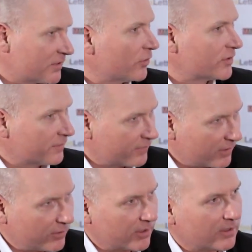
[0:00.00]
So it's a
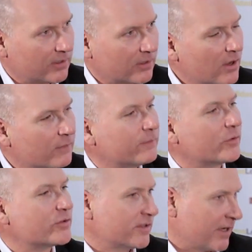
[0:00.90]
very
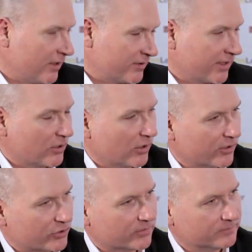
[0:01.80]
versatile technology.